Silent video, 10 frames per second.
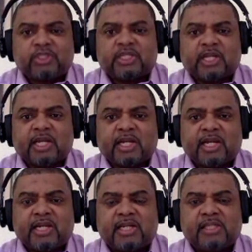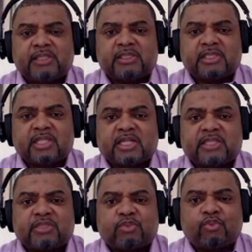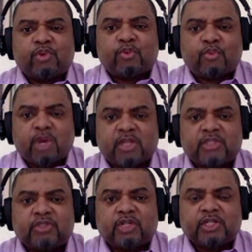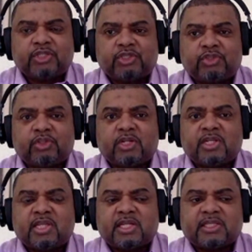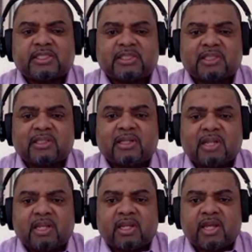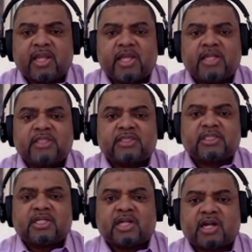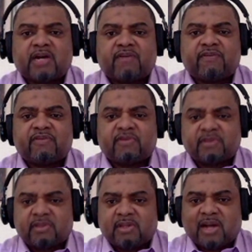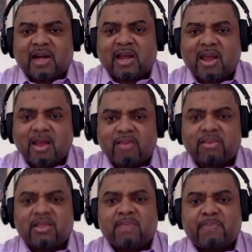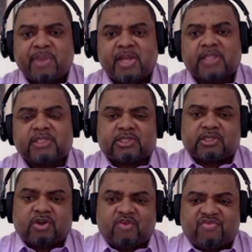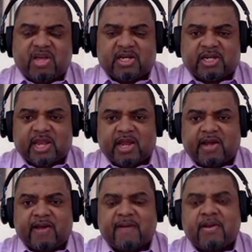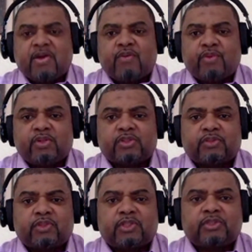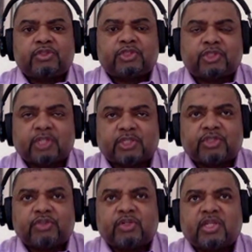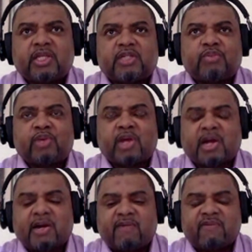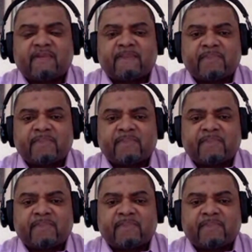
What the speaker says: to say is that we want to ensure that Kenyans have a healthy piece of that cake. We also want to ensure that we have